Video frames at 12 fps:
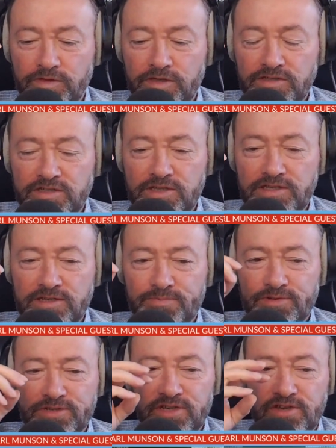You see, these are
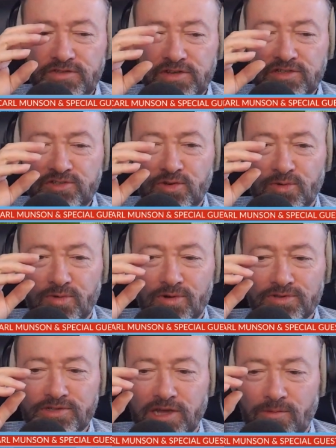preserved in a salt
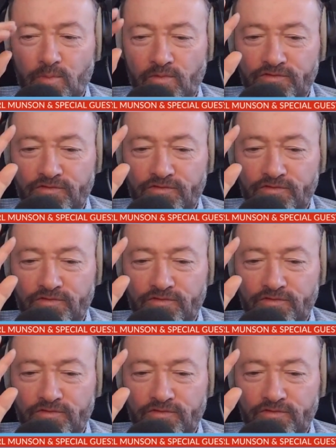water.